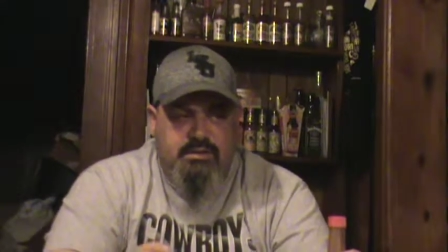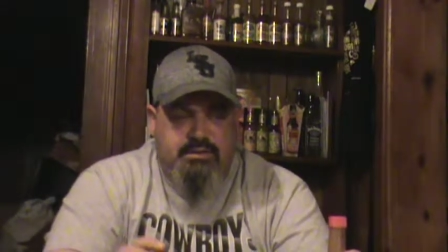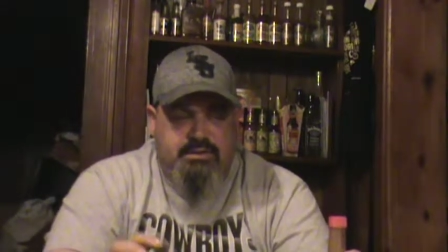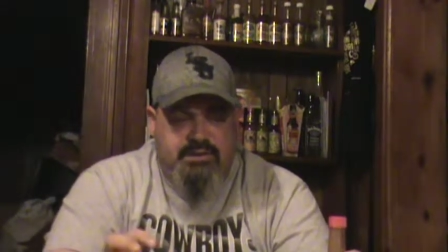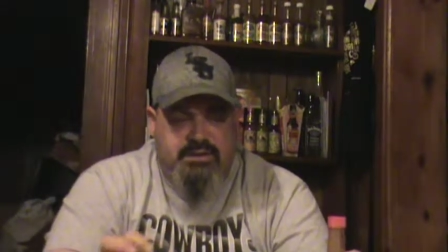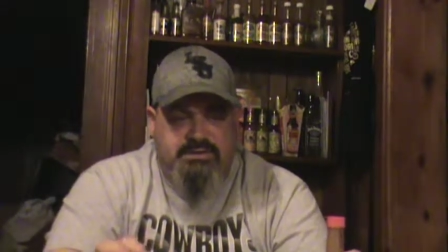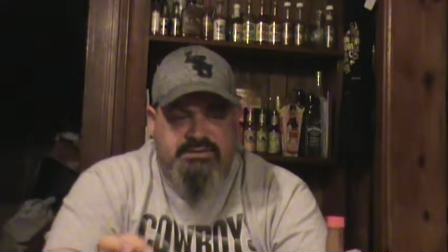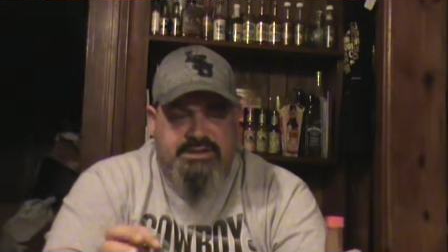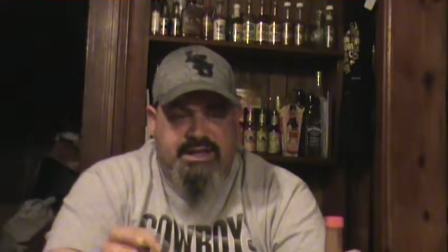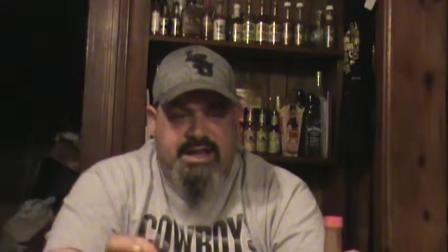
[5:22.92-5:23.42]

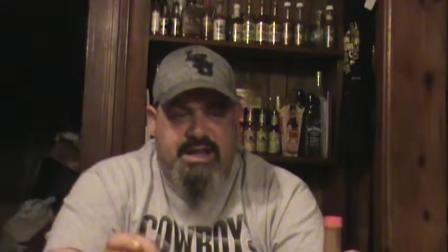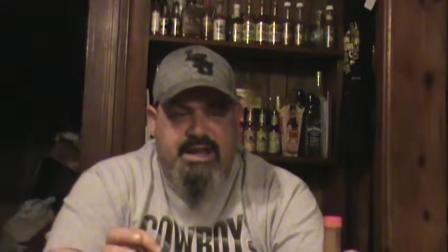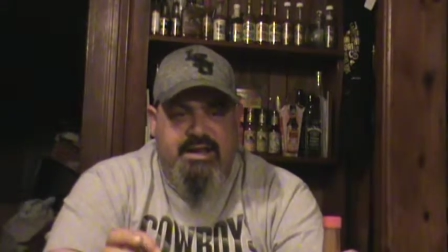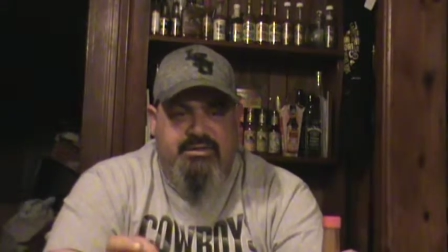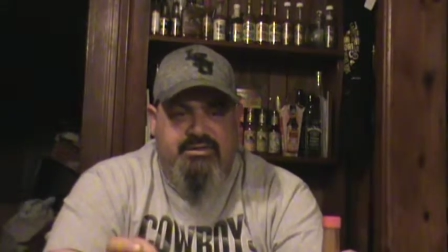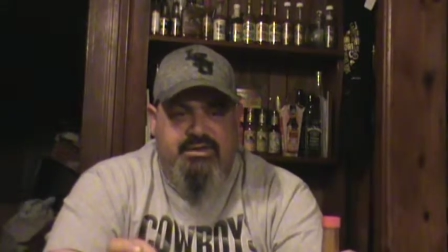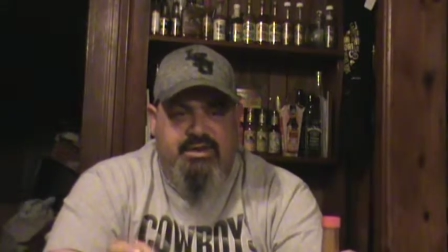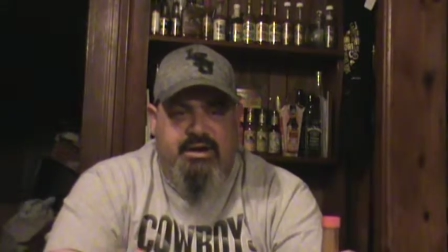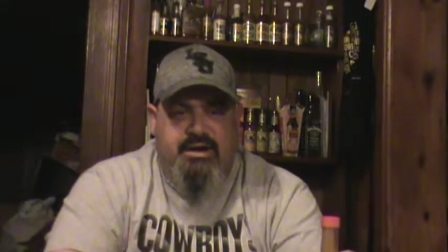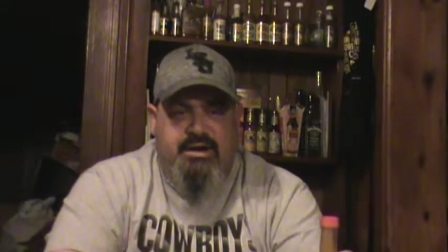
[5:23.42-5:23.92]
there's a
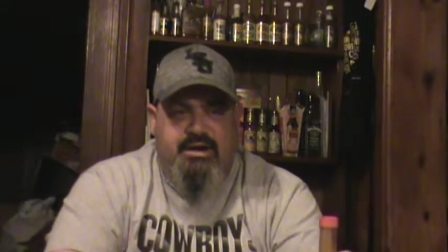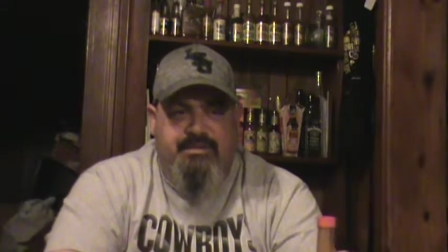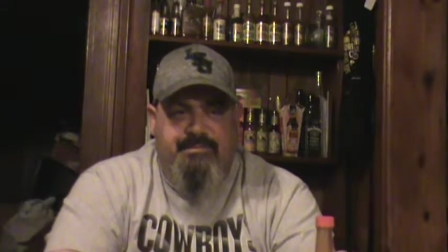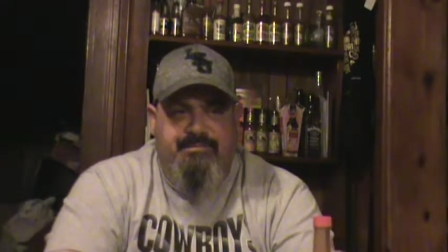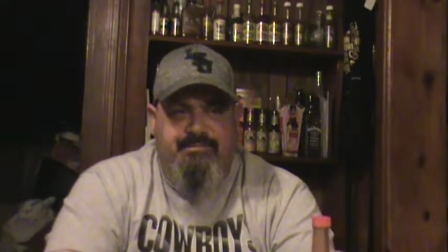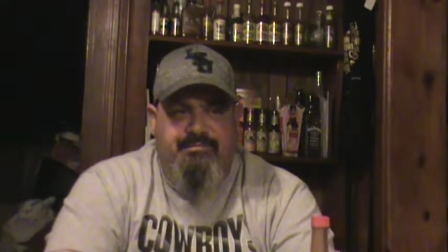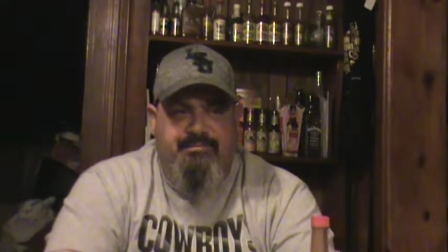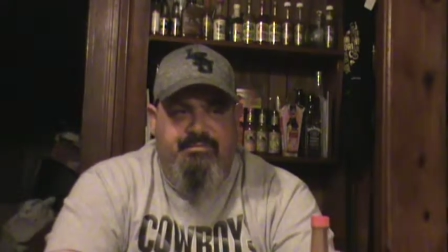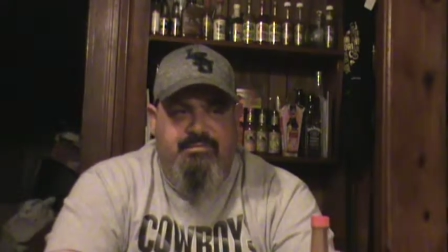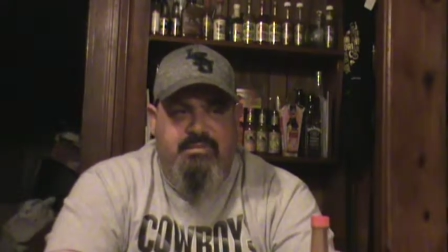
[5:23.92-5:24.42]
heat there
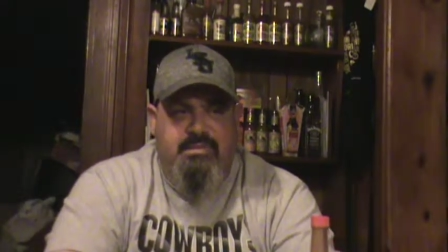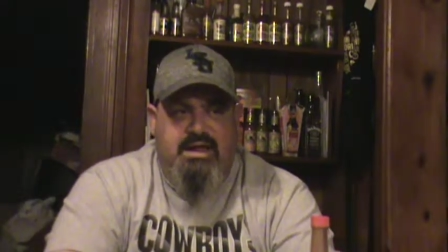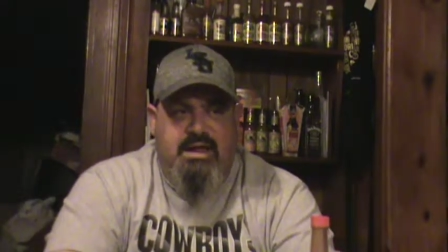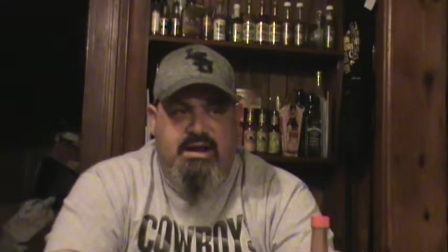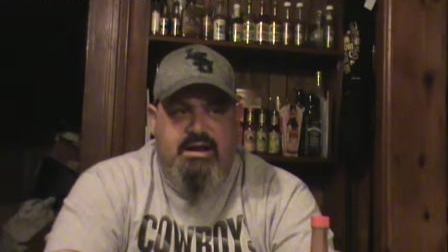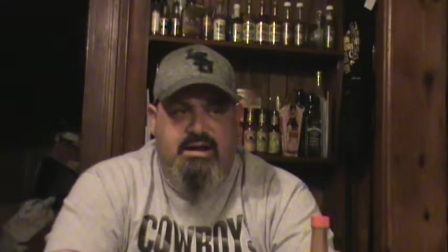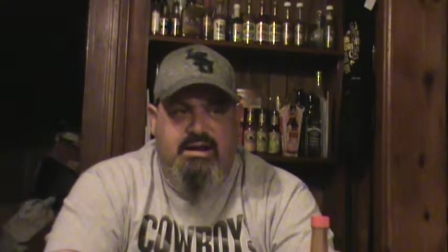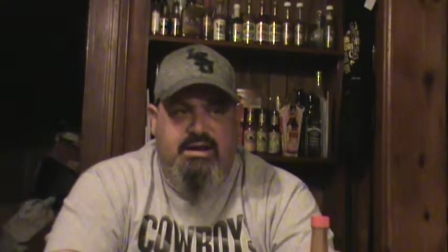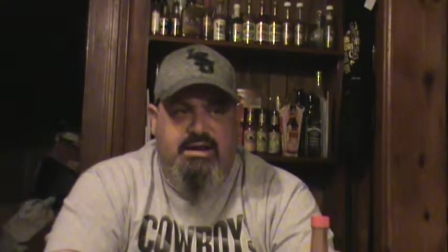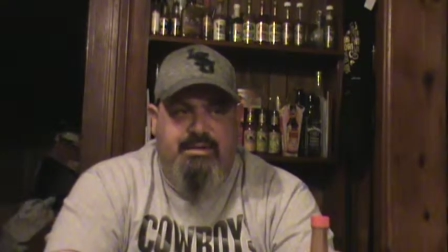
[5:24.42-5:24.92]

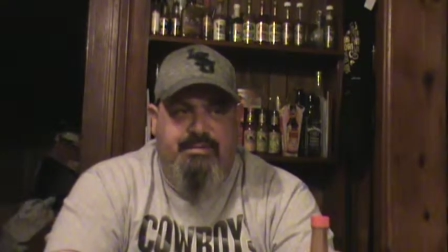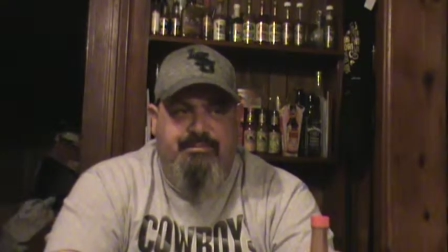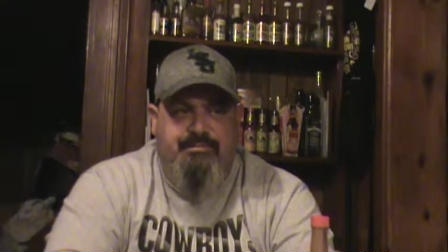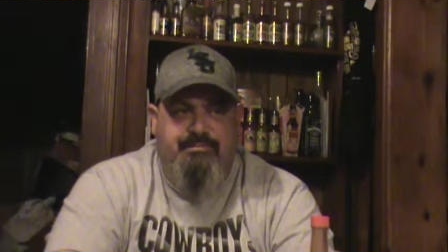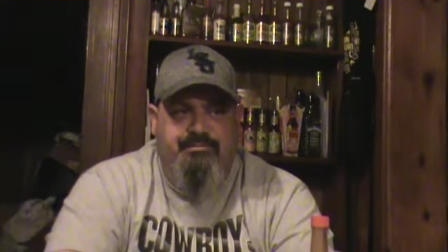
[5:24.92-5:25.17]
that uh,